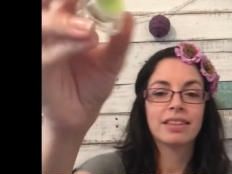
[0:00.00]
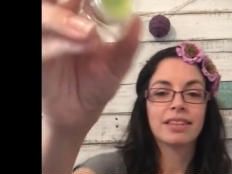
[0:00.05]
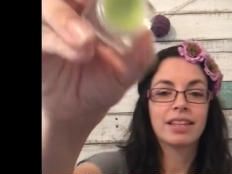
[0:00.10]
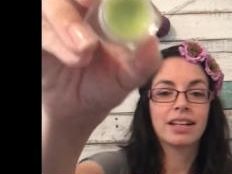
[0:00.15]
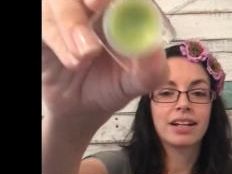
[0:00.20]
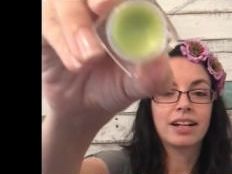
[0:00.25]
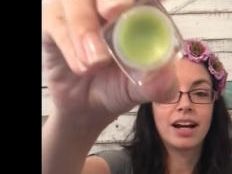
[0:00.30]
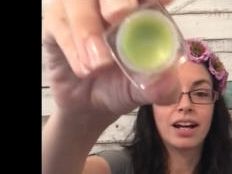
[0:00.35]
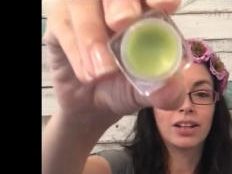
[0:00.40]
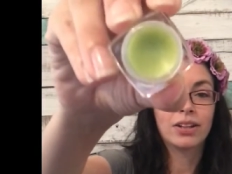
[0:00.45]

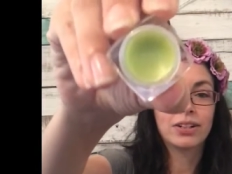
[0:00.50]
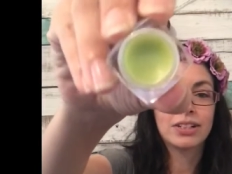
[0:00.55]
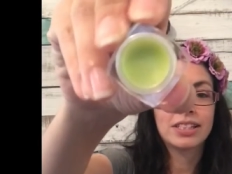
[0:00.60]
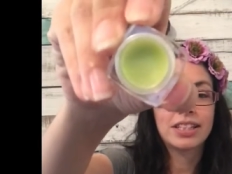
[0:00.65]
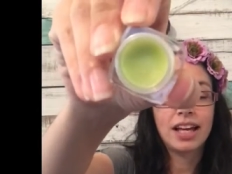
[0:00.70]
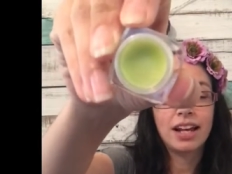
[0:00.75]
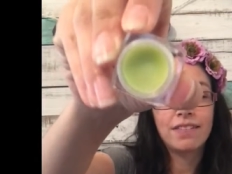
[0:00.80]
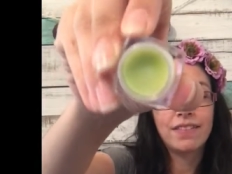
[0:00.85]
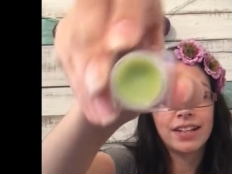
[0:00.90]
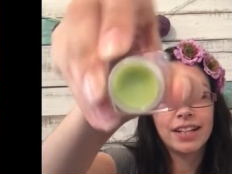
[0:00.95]
The color is
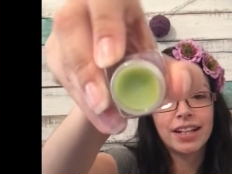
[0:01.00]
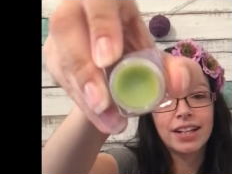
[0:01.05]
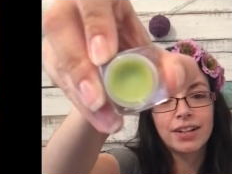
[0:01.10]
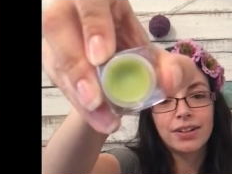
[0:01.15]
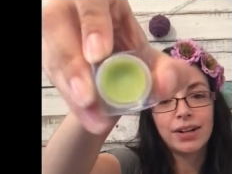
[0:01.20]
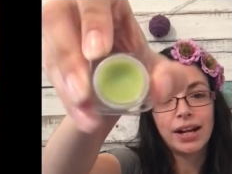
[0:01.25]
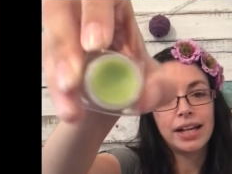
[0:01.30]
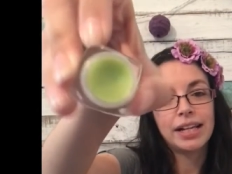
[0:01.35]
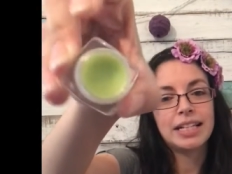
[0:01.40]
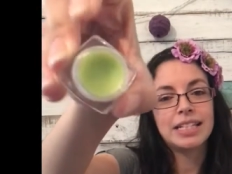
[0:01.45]
kind of like a
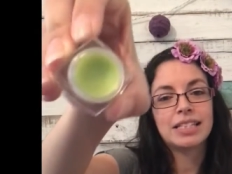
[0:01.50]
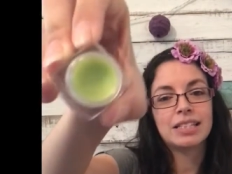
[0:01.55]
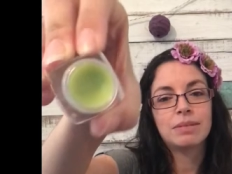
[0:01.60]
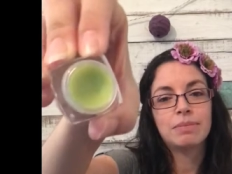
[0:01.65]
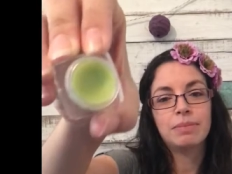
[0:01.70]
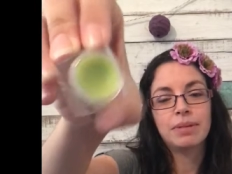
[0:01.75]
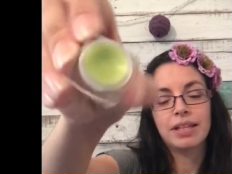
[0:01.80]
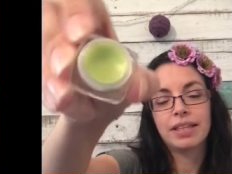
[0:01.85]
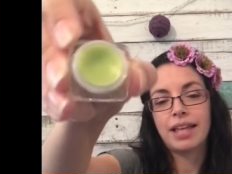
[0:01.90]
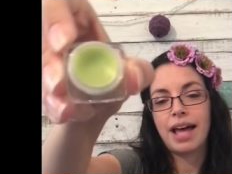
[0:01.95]
Granny
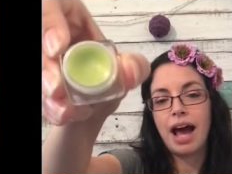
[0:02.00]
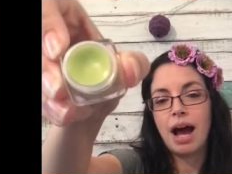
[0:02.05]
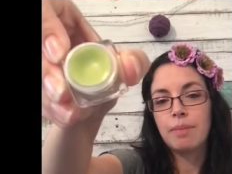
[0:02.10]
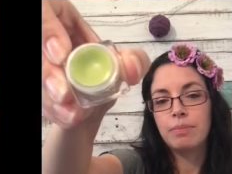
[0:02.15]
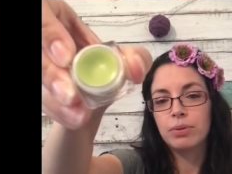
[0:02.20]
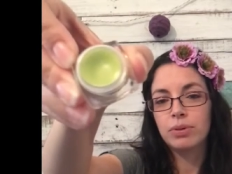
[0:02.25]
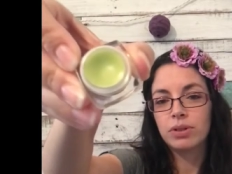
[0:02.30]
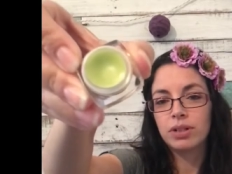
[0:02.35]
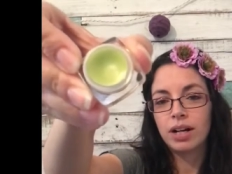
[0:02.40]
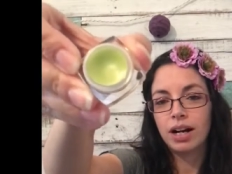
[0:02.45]
Smith
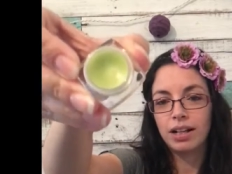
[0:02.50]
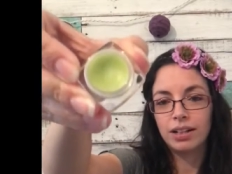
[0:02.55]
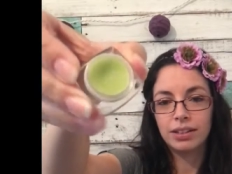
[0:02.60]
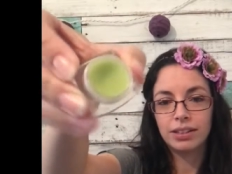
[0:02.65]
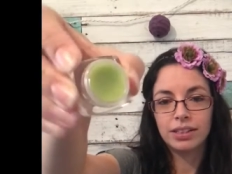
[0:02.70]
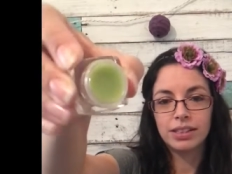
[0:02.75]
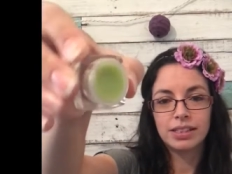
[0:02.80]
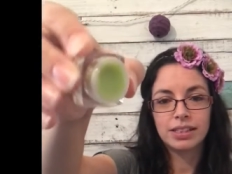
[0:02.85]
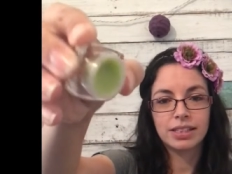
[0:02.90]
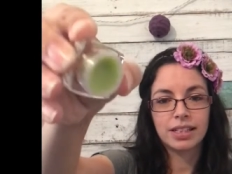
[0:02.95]
apple
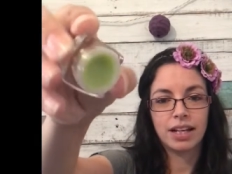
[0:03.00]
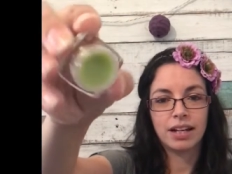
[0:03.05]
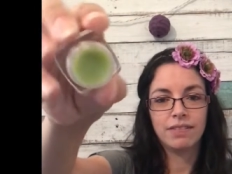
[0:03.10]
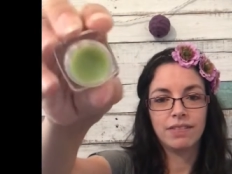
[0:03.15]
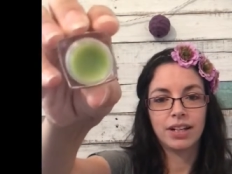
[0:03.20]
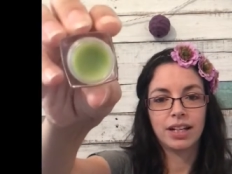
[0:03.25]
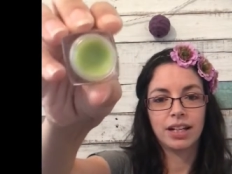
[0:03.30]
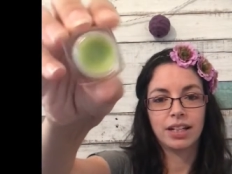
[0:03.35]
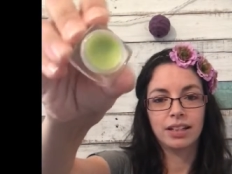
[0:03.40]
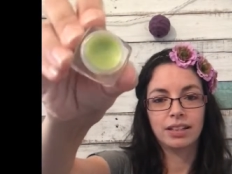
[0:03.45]
color. It's kind of
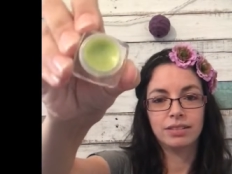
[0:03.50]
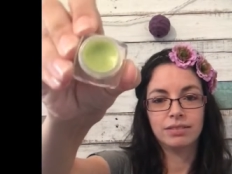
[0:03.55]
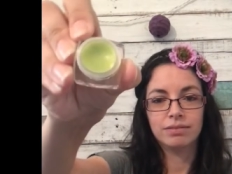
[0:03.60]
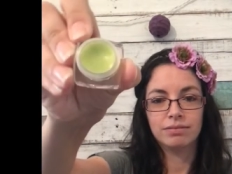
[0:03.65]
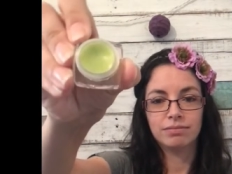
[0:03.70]
like a